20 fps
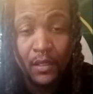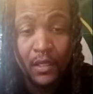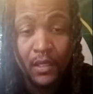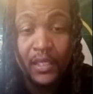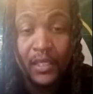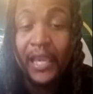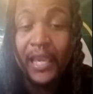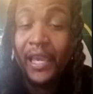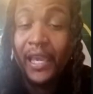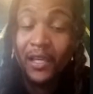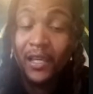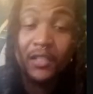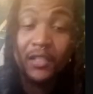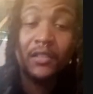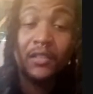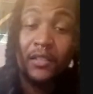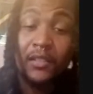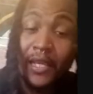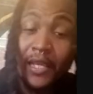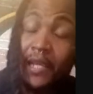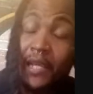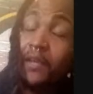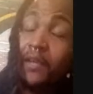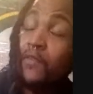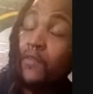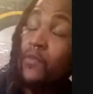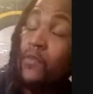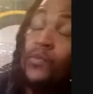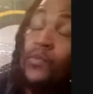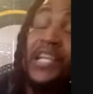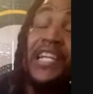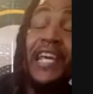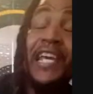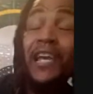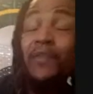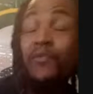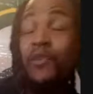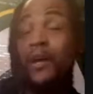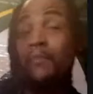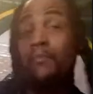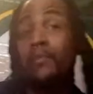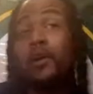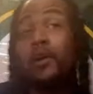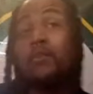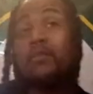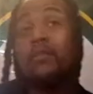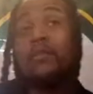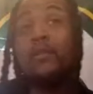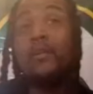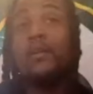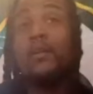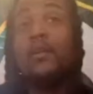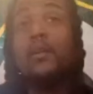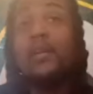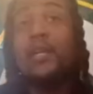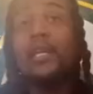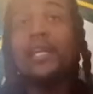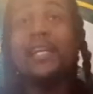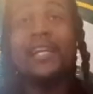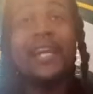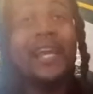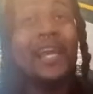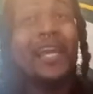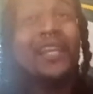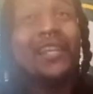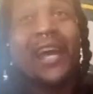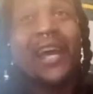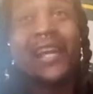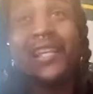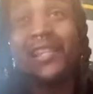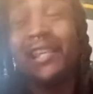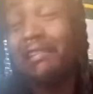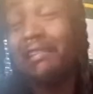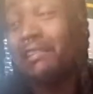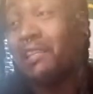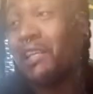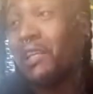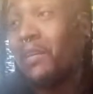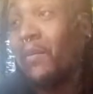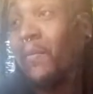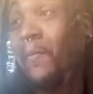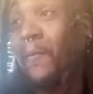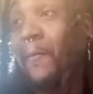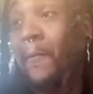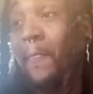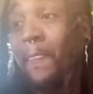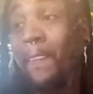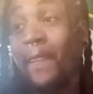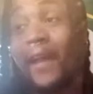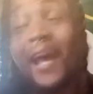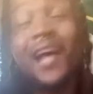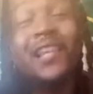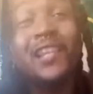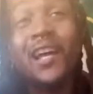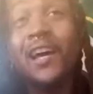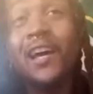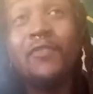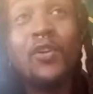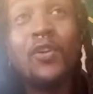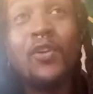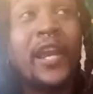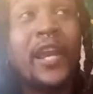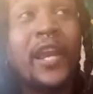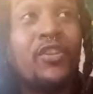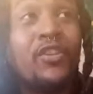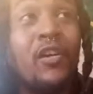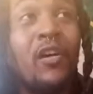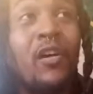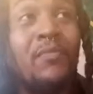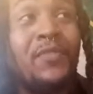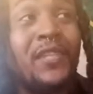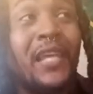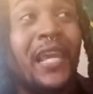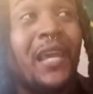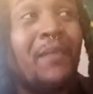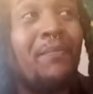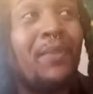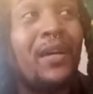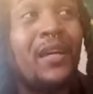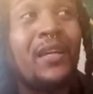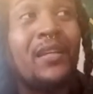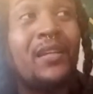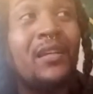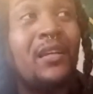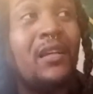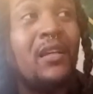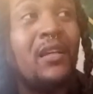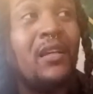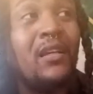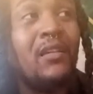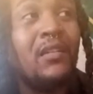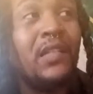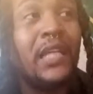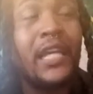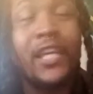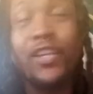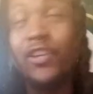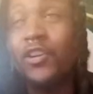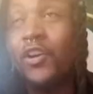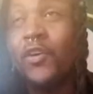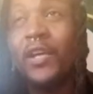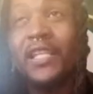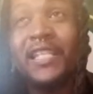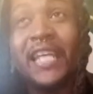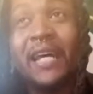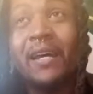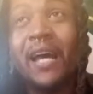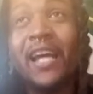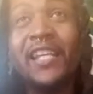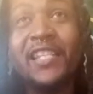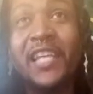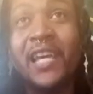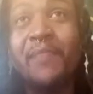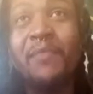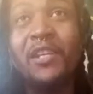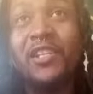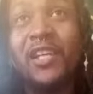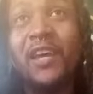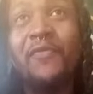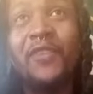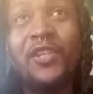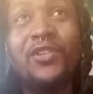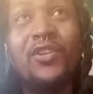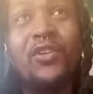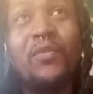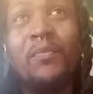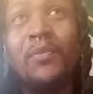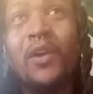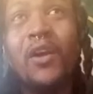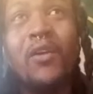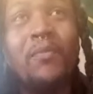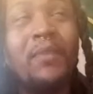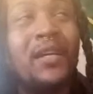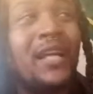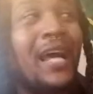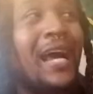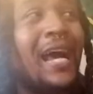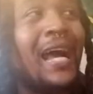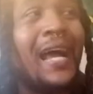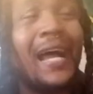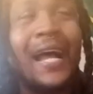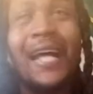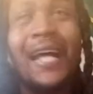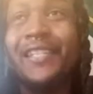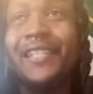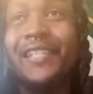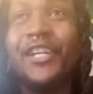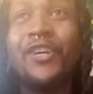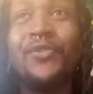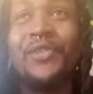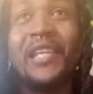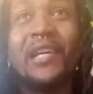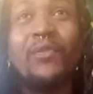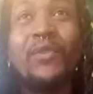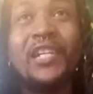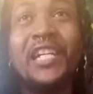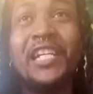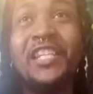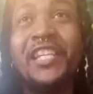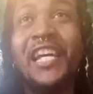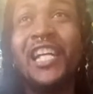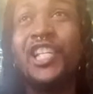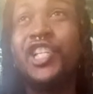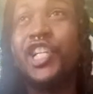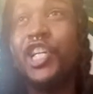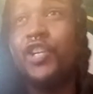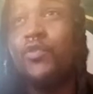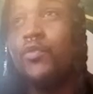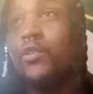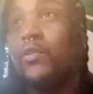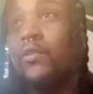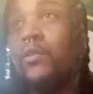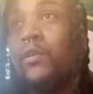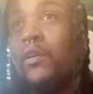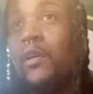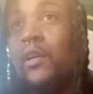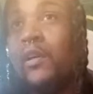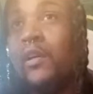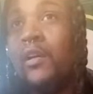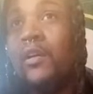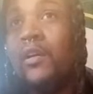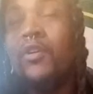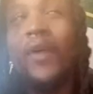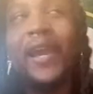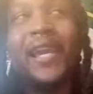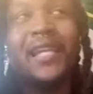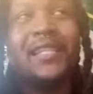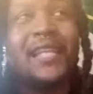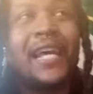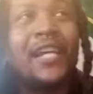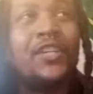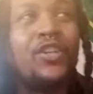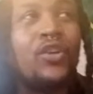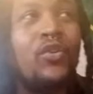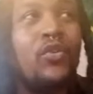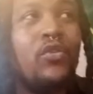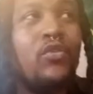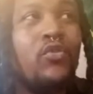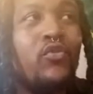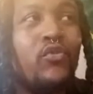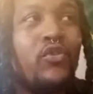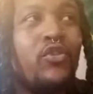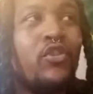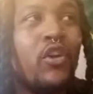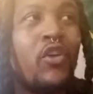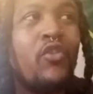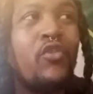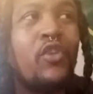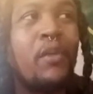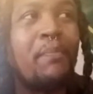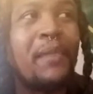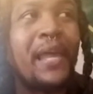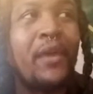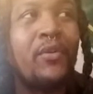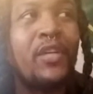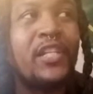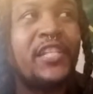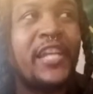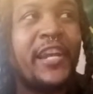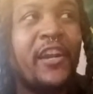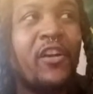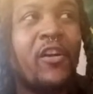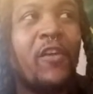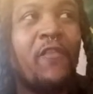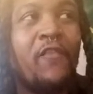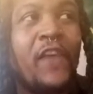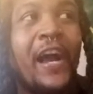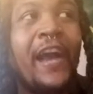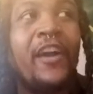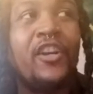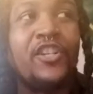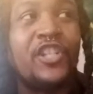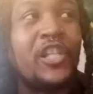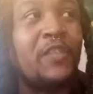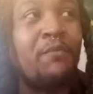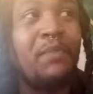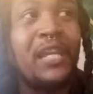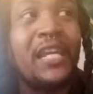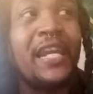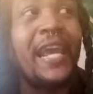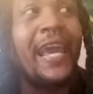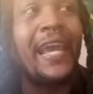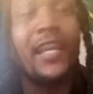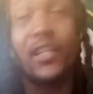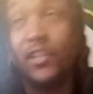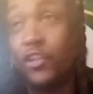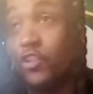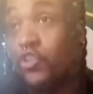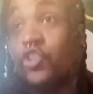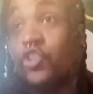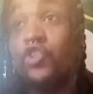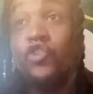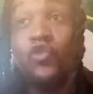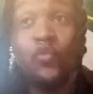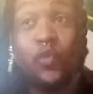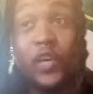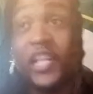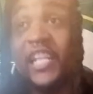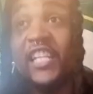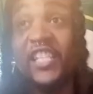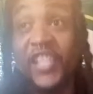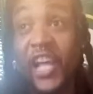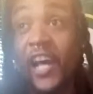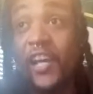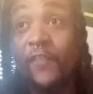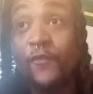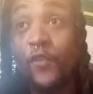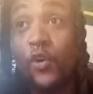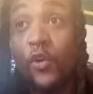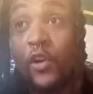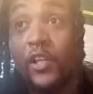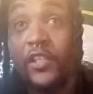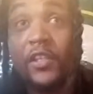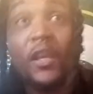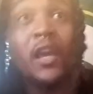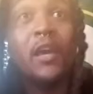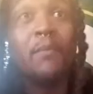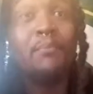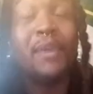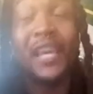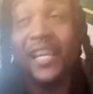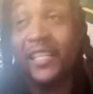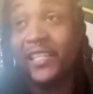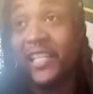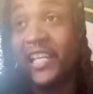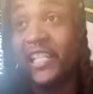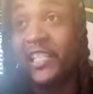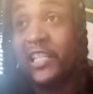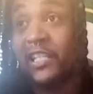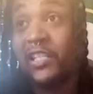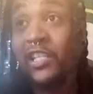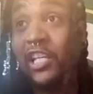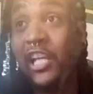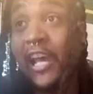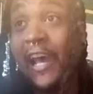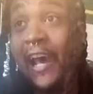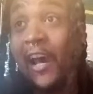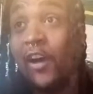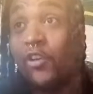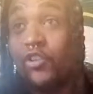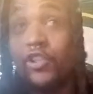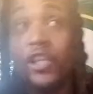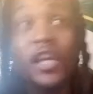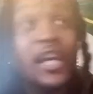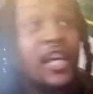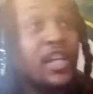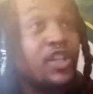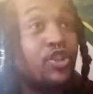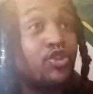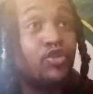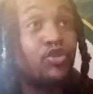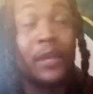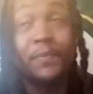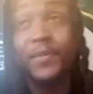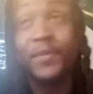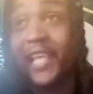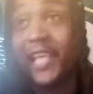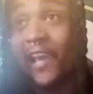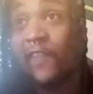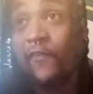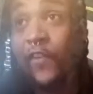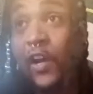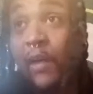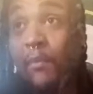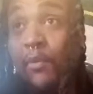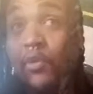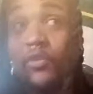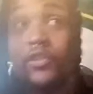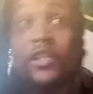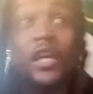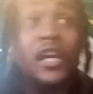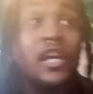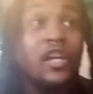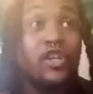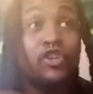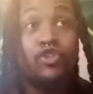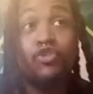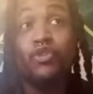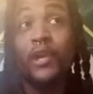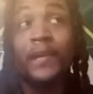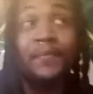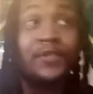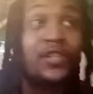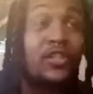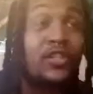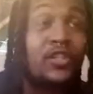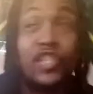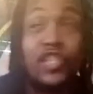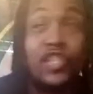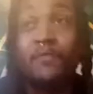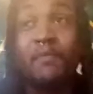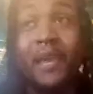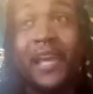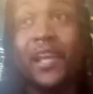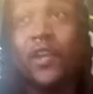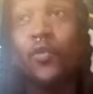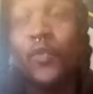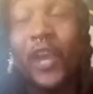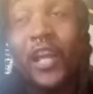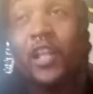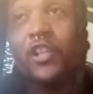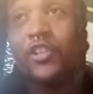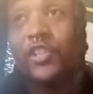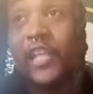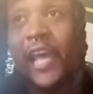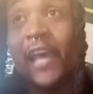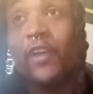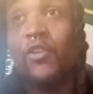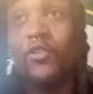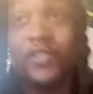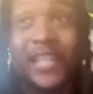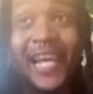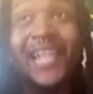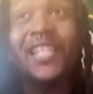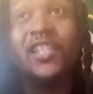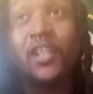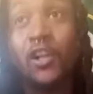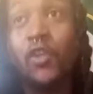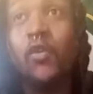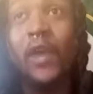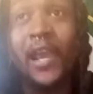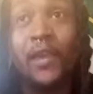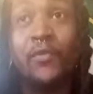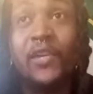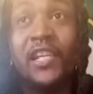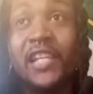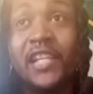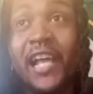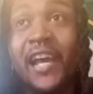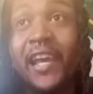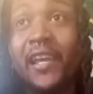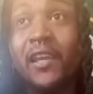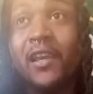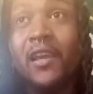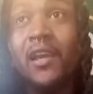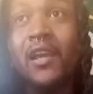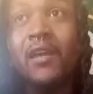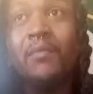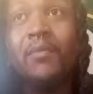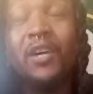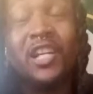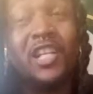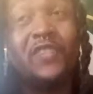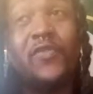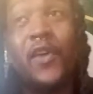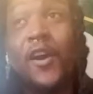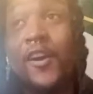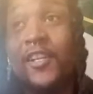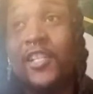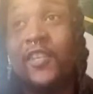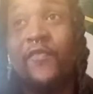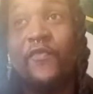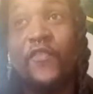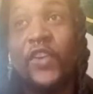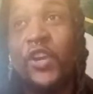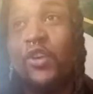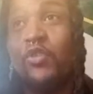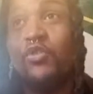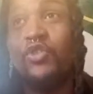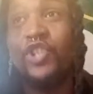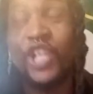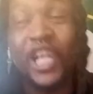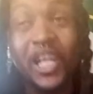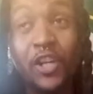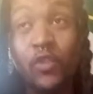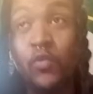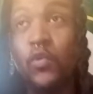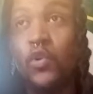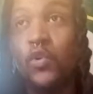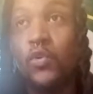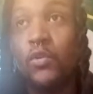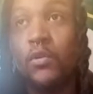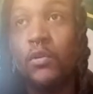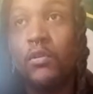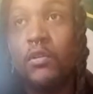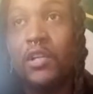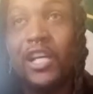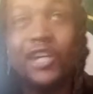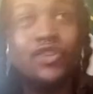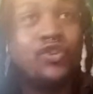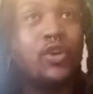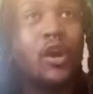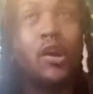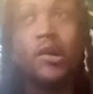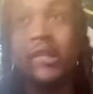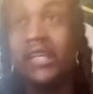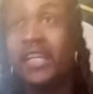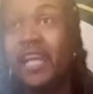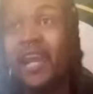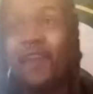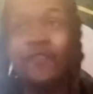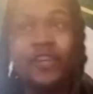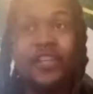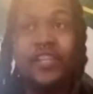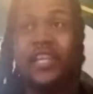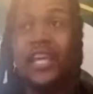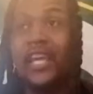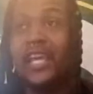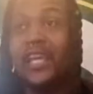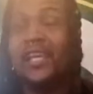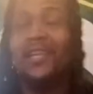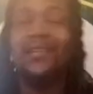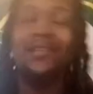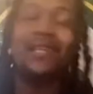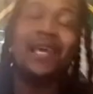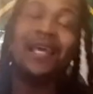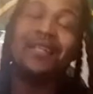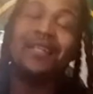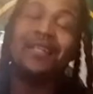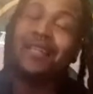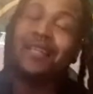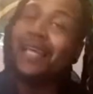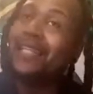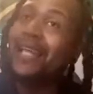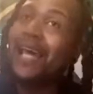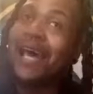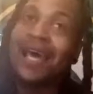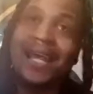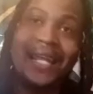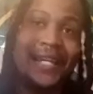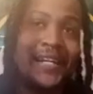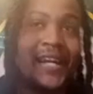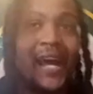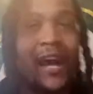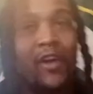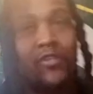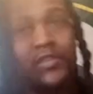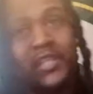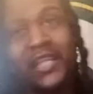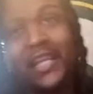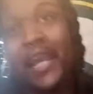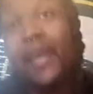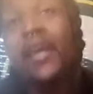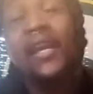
Yeah, we need one, bro. And then, like, listen, I love Quay, you know what I'm saying? But and Isaiah McDuffie too, bro. But I still think we need that general. Quay is that dude who could play with his hair on fire and just be that what he's done for us. Pick sixes to the house, strip sack fumbles, strips, just making regular tackles. That's the Quay we like. But as far as the field general, controlling everything, and I don't see that.